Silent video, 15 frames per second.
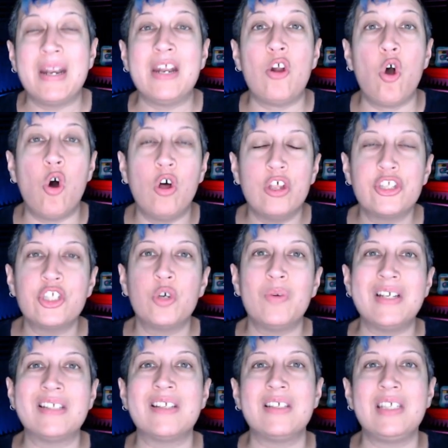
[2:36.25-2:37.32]
but it
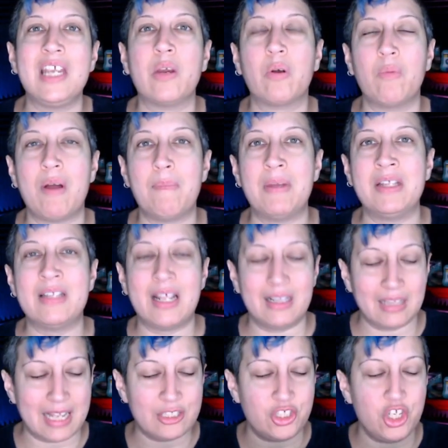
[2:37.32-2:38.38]
also is the secret weapon
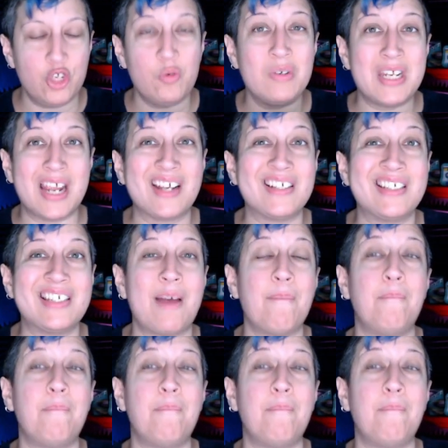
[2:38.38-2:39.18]
that lets you take a